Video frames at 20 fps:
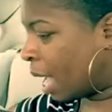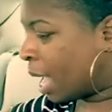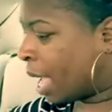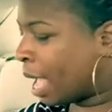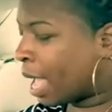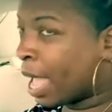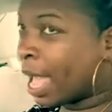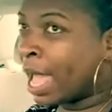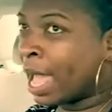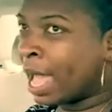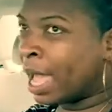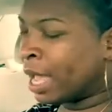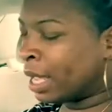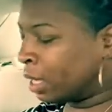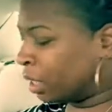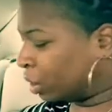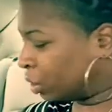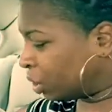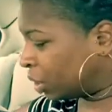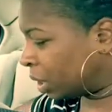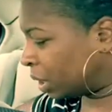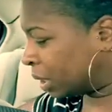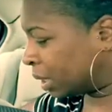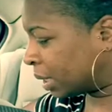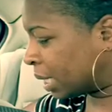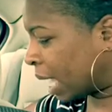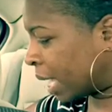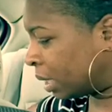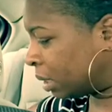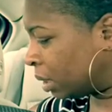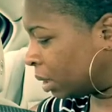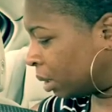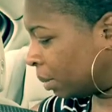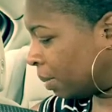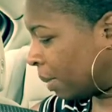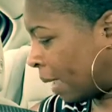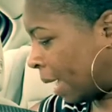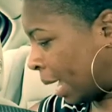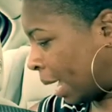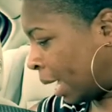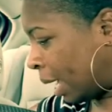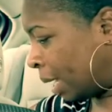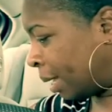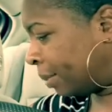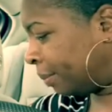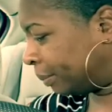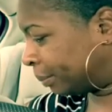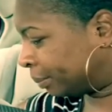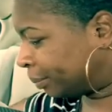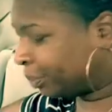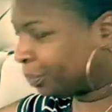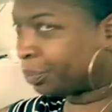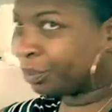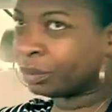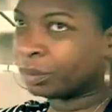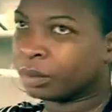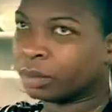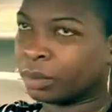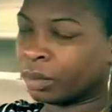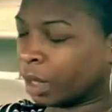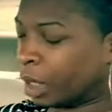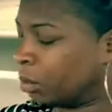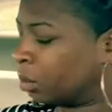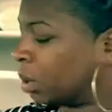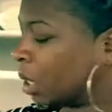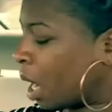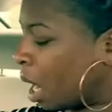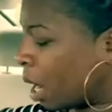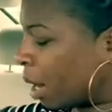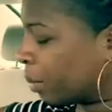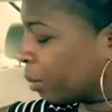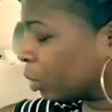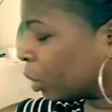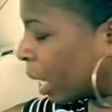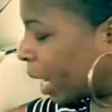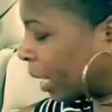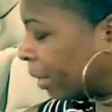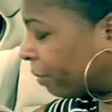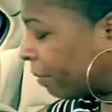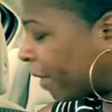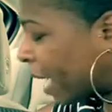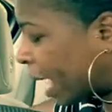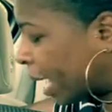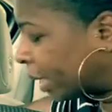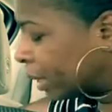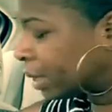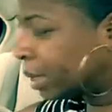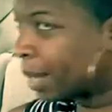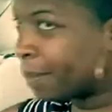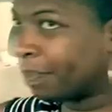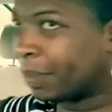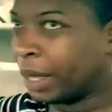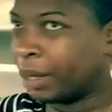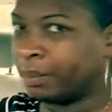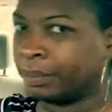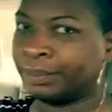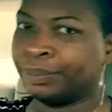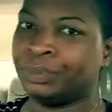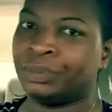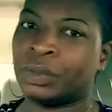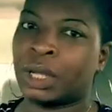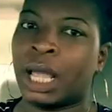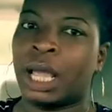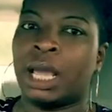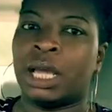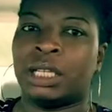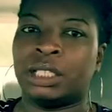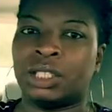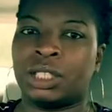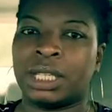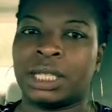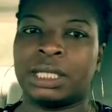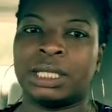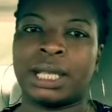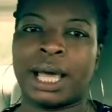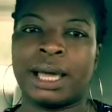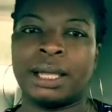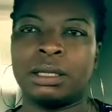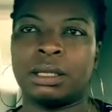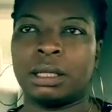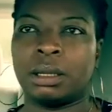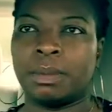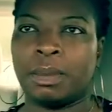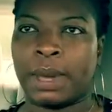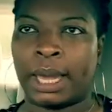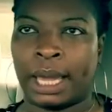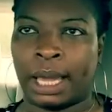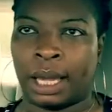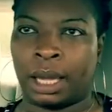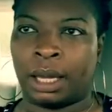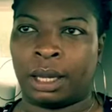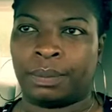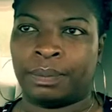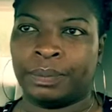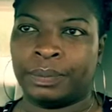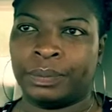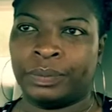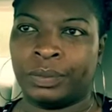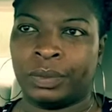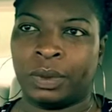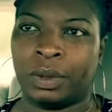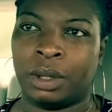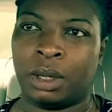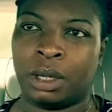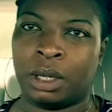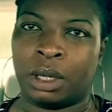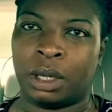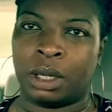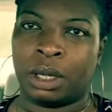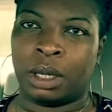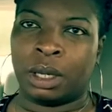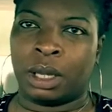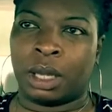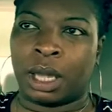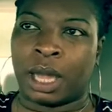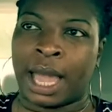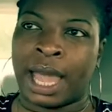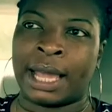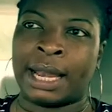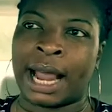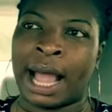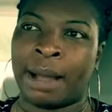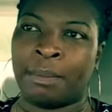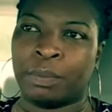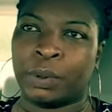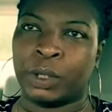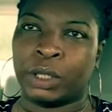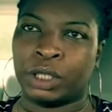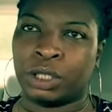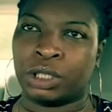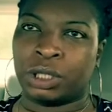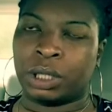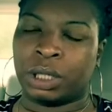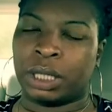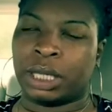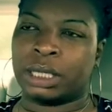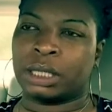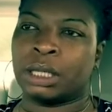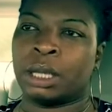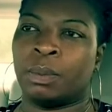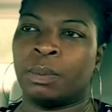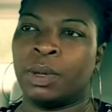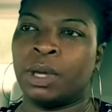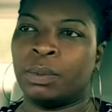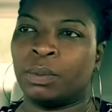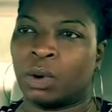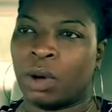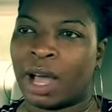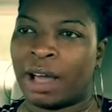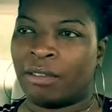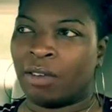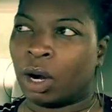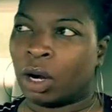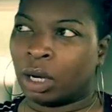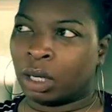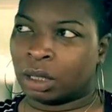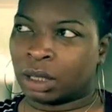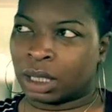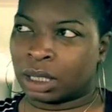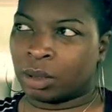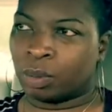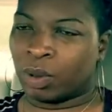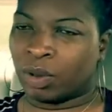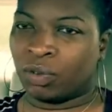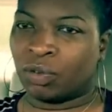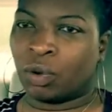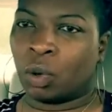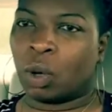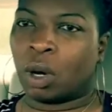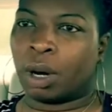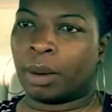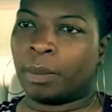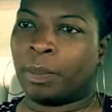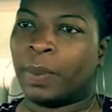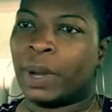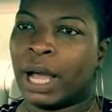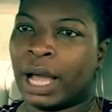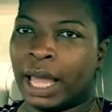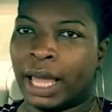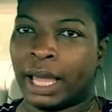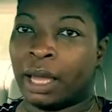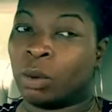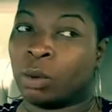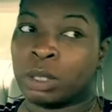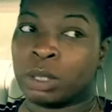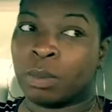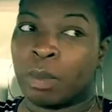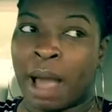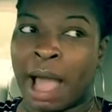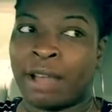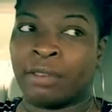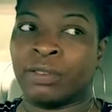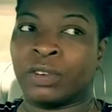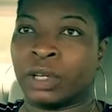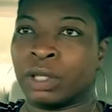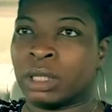And she said to me, sorry, I'm trying to find something. She said to me, and I'm pretty sure that some people have heard this before, but it was my first